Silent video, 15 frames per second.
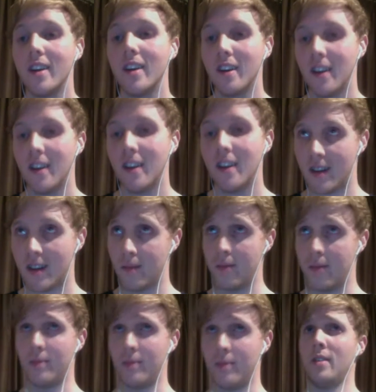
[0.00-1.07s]

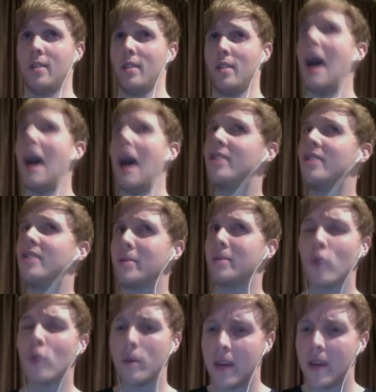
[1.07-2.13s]
I would say
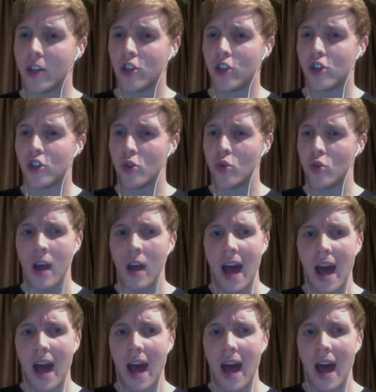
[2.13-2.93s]
between Pikachu